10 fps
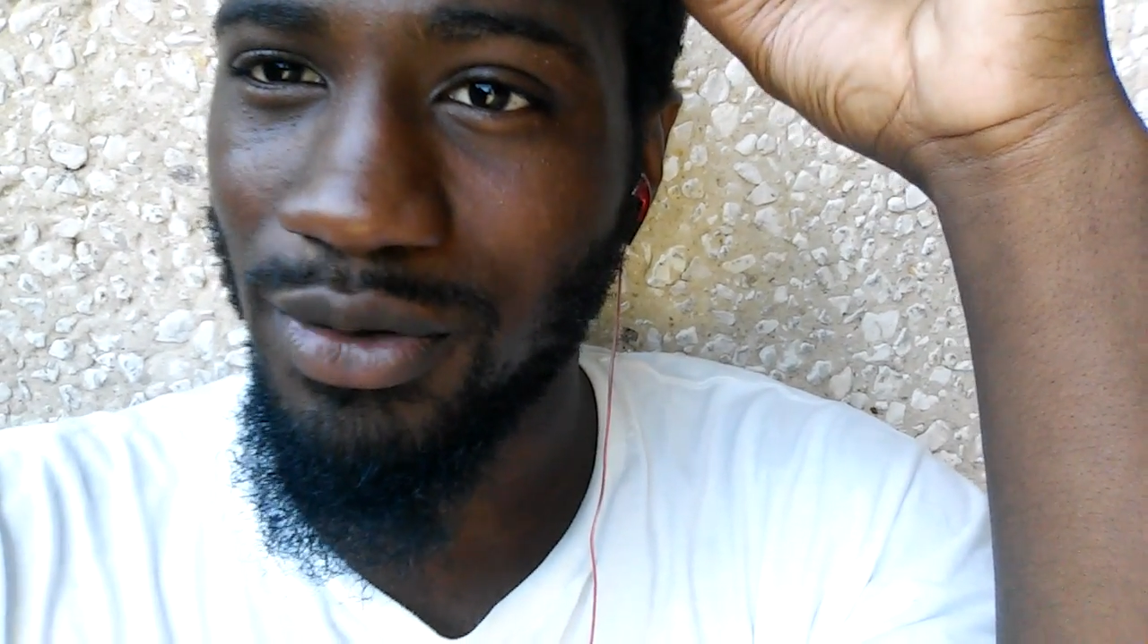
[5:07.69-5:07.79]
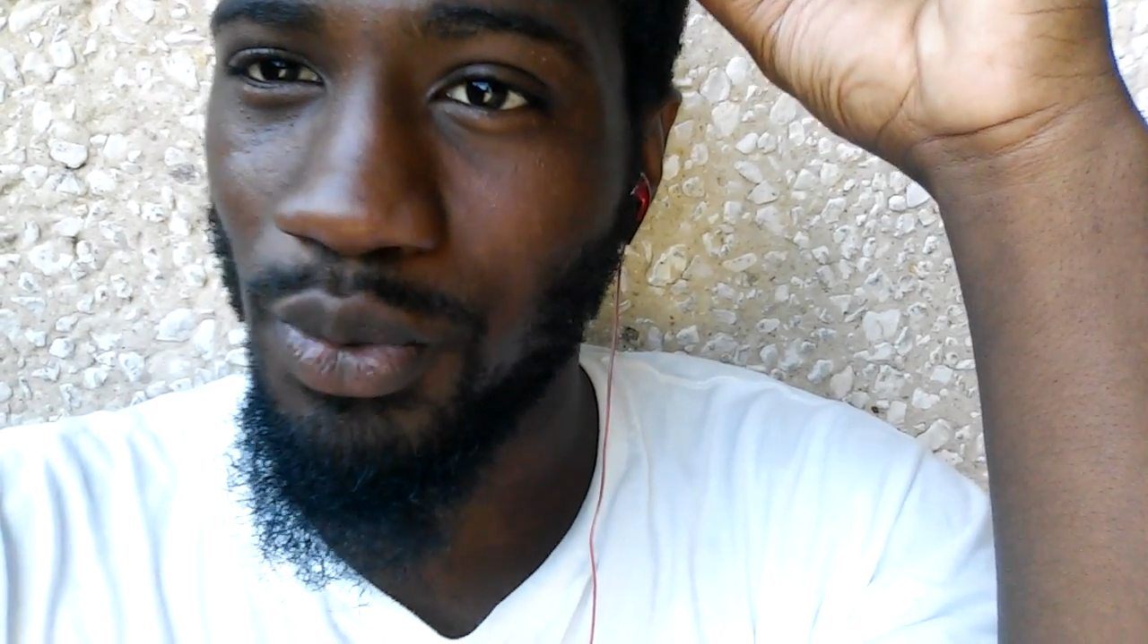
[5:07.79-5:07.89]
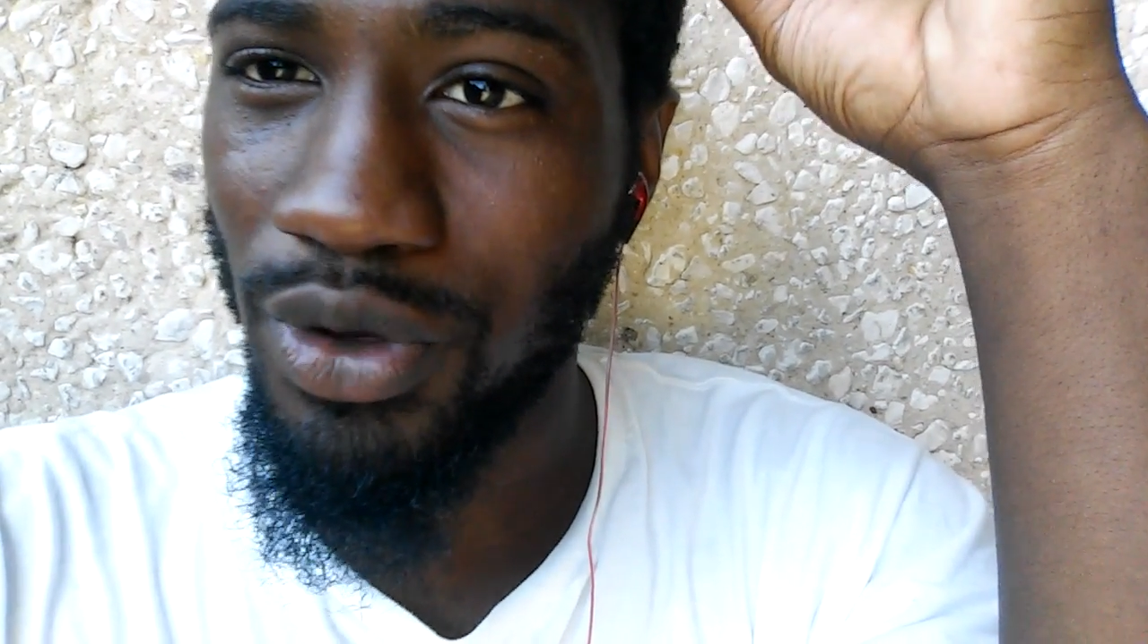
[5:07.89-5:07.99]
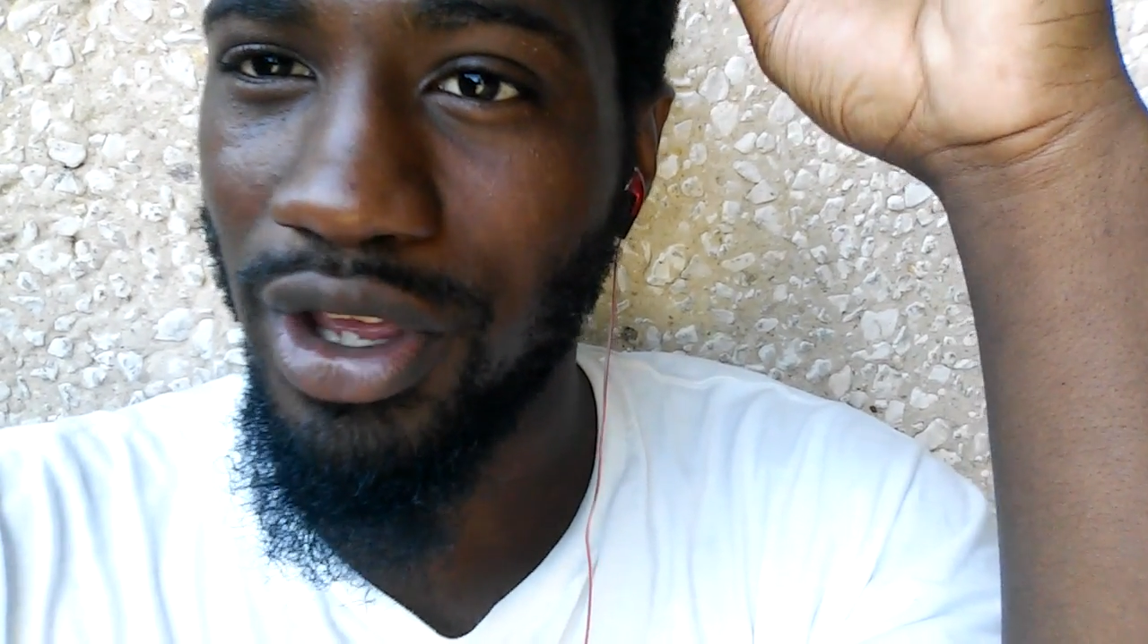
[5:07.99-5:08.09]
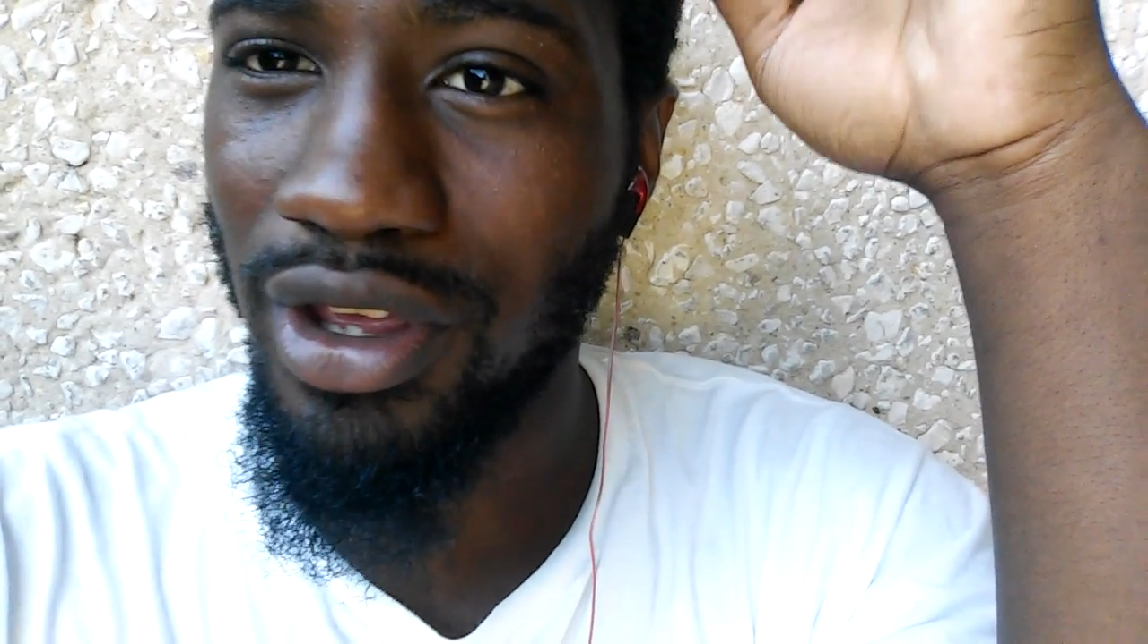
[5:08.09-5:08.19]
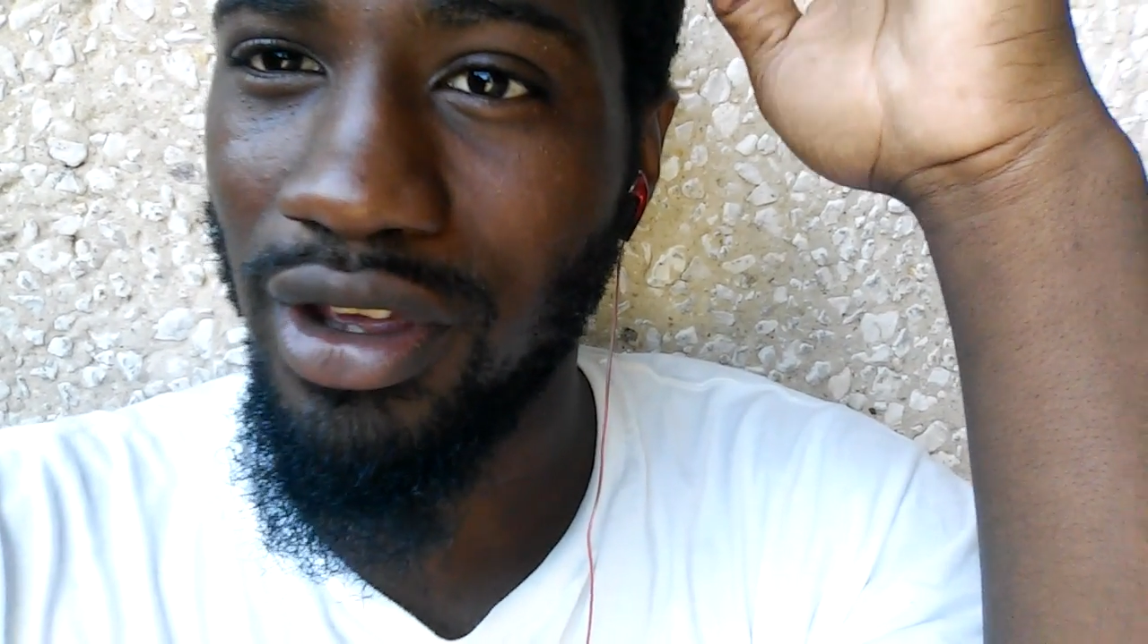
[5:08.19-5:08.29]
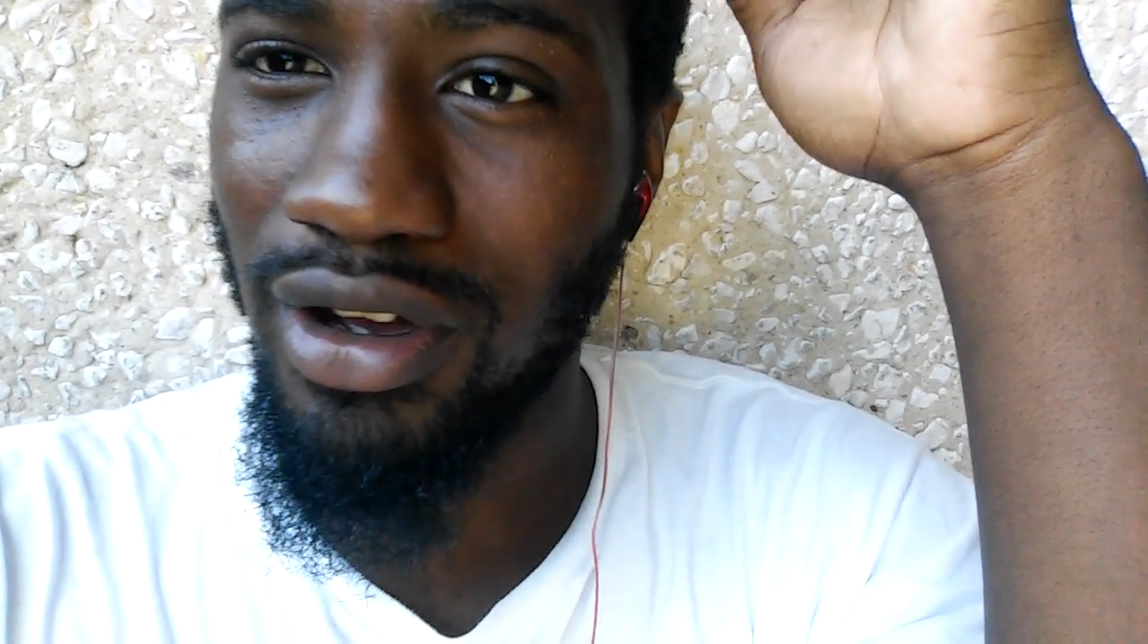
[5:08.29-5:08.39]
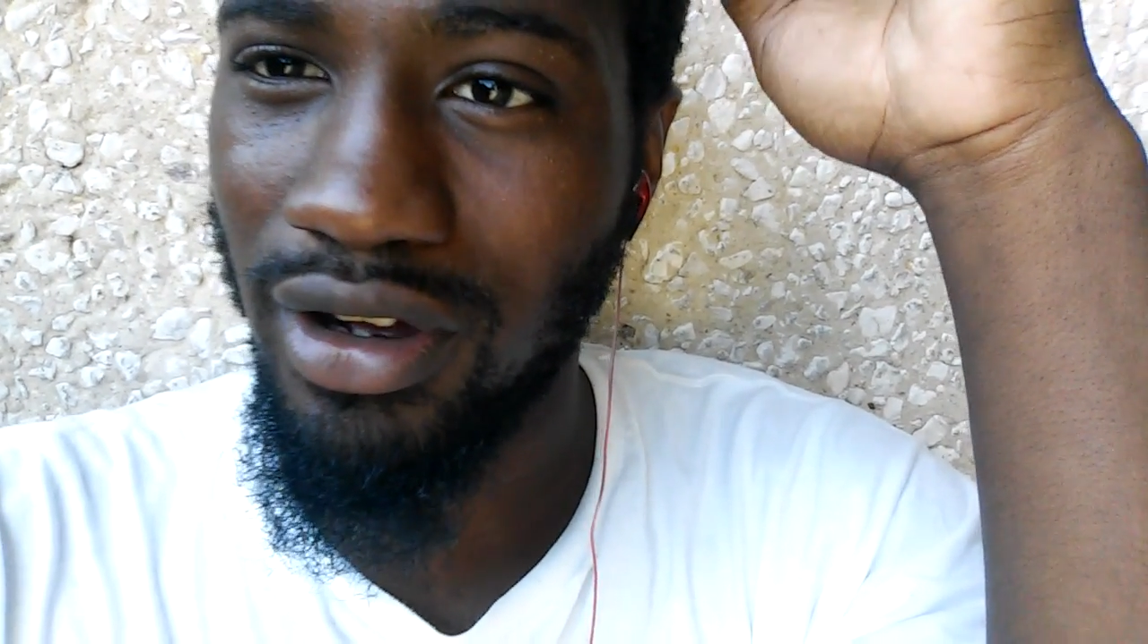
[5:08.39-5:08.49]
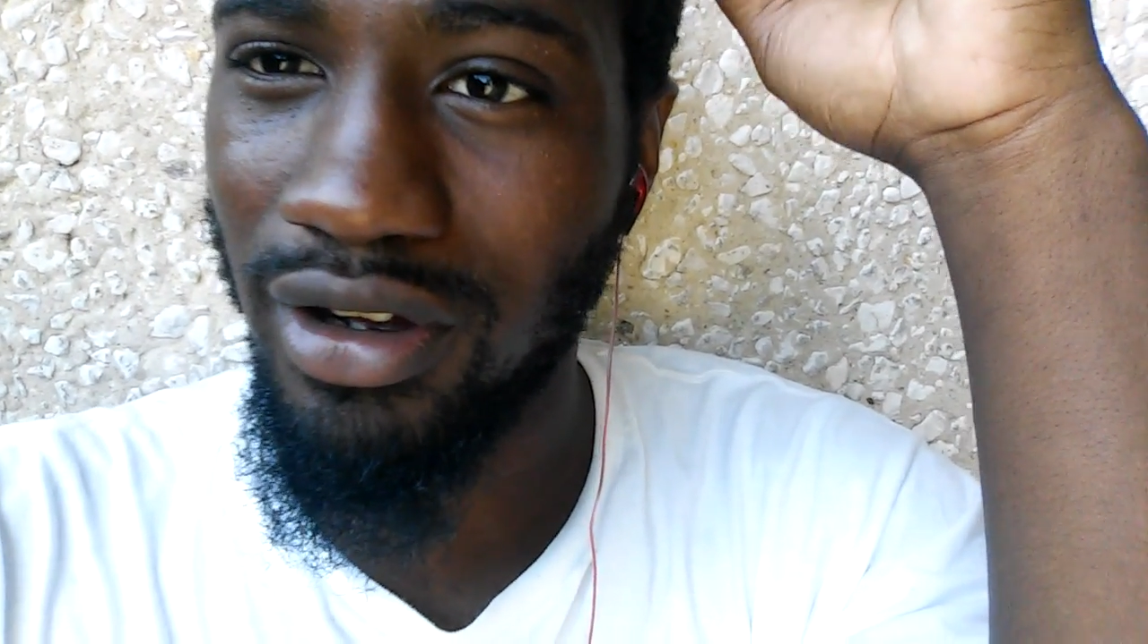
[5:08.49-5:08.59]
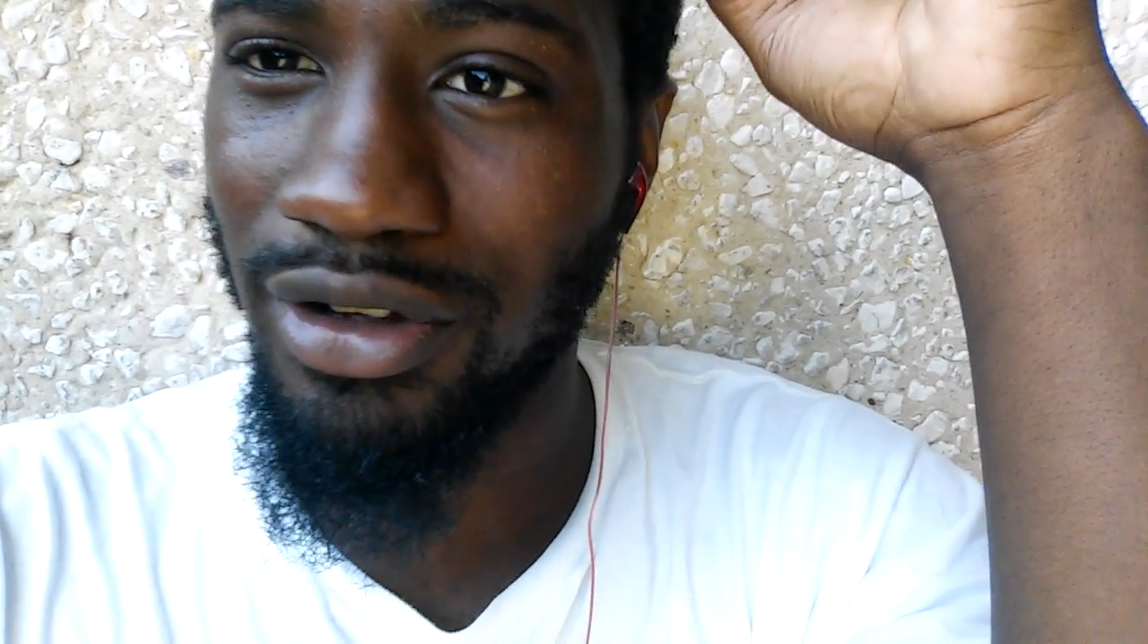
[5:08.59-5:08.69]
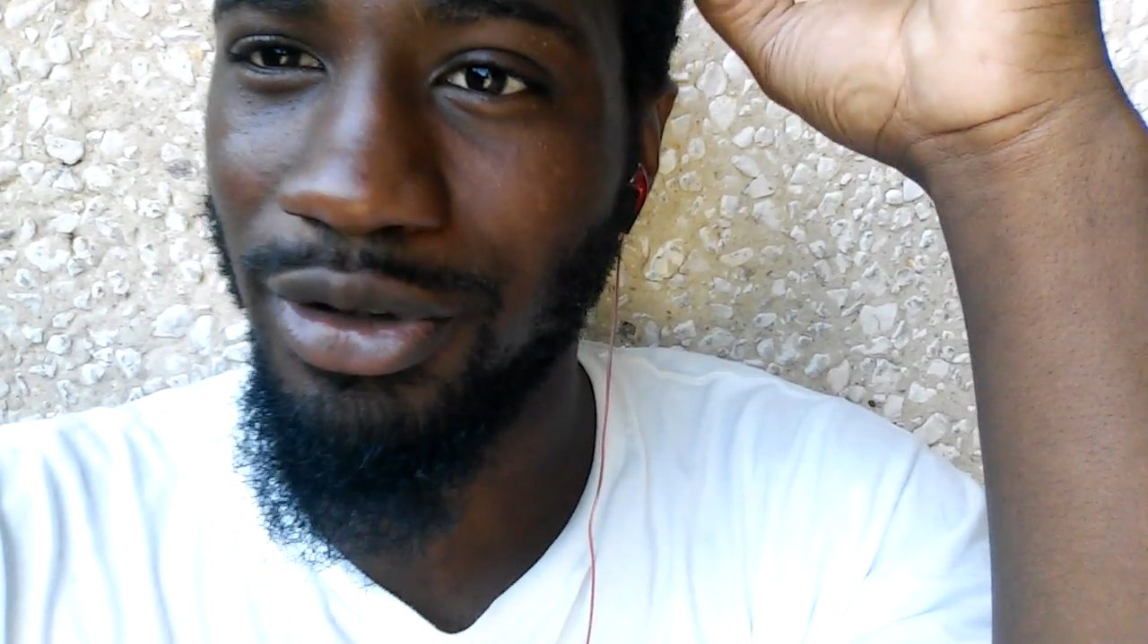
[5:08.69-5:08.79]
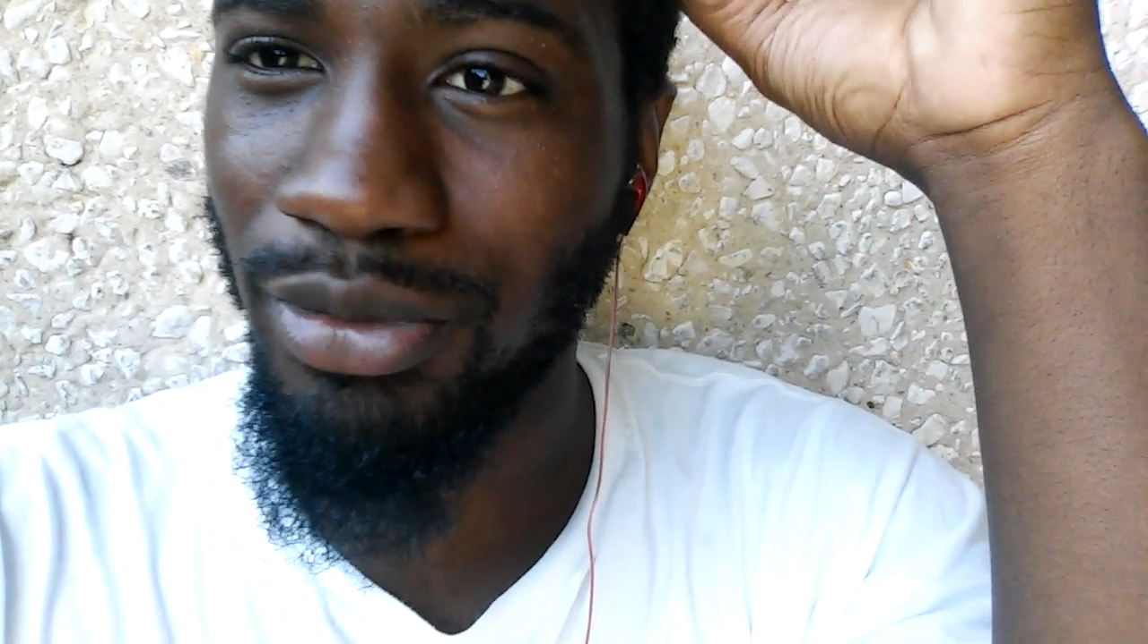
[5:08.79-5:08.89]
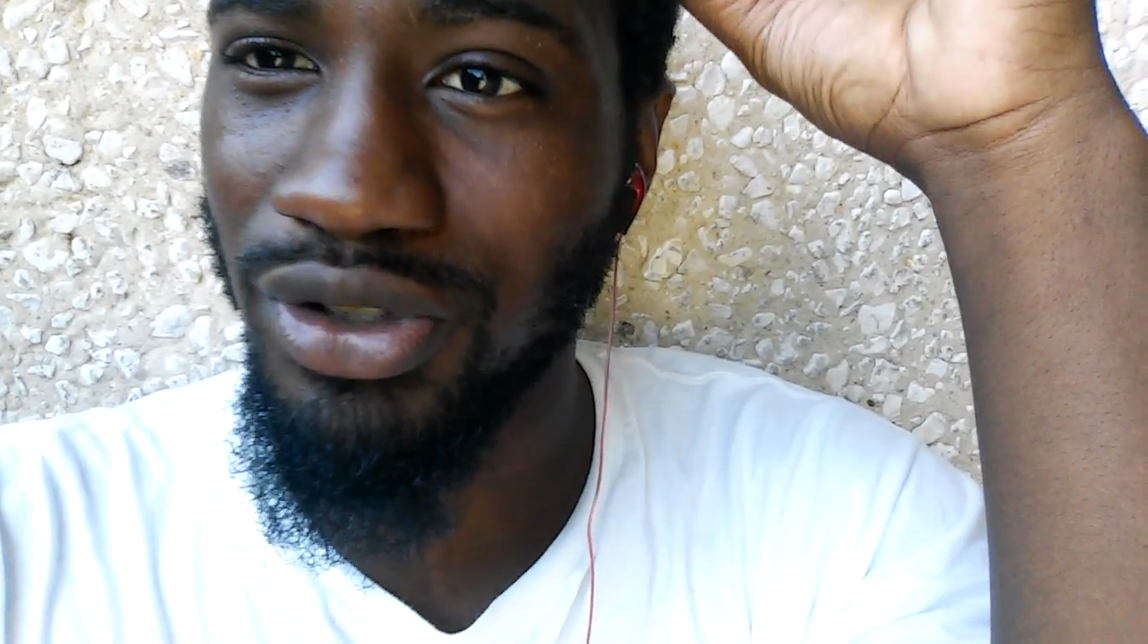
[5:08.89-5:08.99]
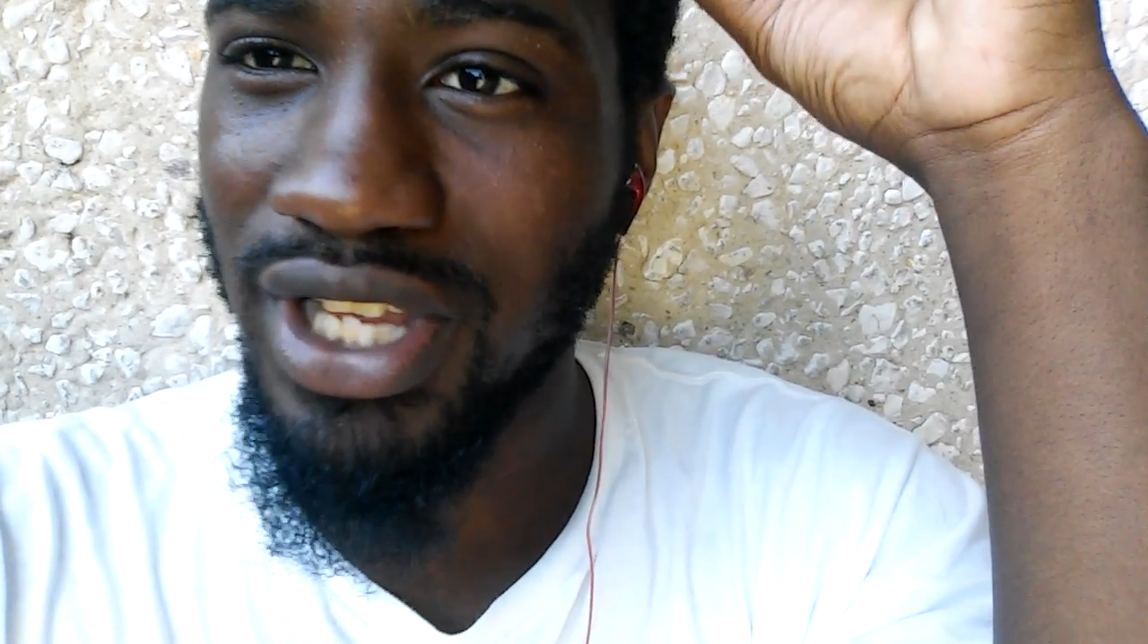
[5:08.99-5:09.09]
the Most